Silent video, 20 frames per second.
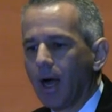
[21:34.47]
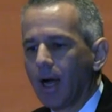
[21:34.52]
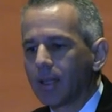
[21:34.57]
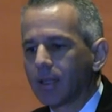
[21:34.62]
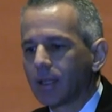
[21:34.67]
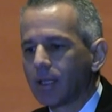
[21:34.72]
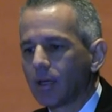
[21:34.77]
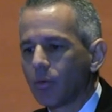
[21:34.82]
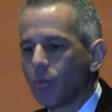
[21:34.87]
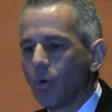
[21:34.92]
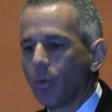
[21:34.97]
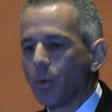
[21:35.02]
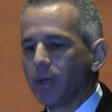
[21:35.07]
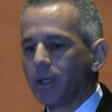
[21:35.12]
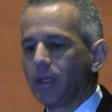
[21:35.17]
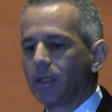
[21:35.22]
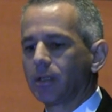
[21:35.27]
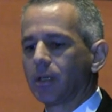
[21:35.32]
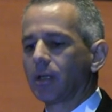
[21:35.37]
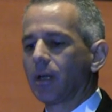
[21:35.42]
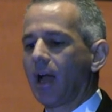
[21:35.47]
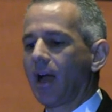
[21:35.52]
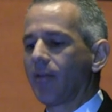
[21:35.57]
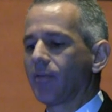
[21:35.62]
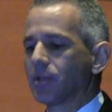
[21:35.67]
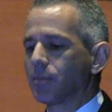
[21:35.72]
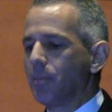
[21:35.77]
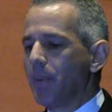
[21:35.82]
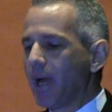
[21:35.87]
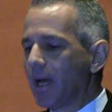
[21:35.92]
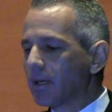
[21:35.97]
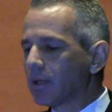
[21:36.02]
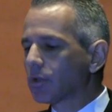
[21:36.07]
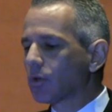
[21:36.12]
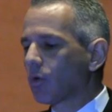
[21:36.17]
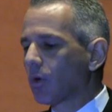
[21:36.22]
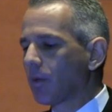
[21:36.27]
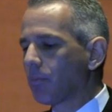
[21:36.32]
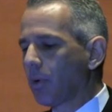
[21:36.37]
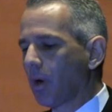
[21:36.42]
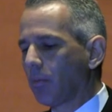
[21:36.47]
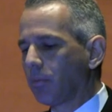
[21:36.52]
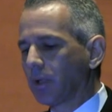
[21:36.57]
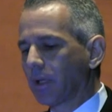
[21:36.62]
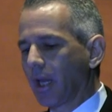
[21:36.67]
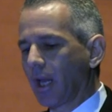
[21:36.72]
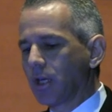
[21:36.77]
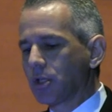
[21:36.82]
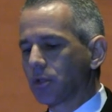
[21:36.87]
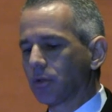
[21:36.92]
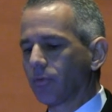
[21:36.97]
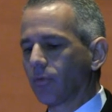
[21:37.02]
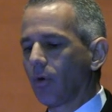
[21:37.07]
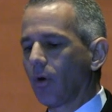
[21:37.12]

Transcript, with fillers: I think what we need to have is mandatory publication